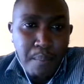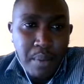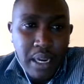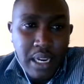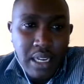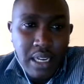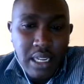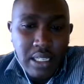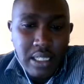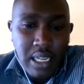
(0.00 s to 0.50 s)

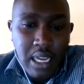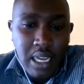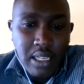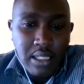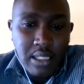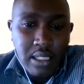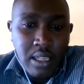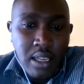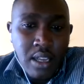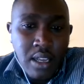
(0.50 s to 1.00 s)

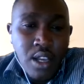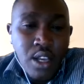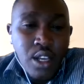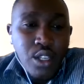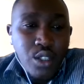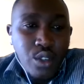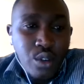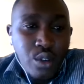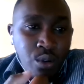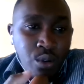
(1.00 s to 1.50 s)
predators.
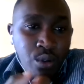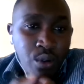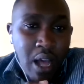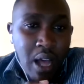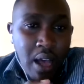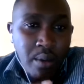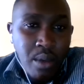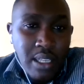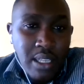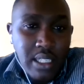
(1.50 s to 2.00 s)
So
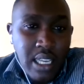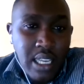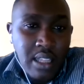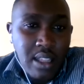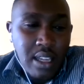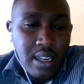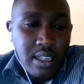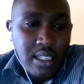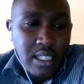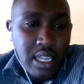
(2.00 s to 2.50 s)
uh, we are saying
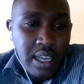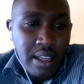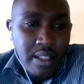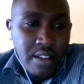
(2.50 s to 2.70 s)
that uh,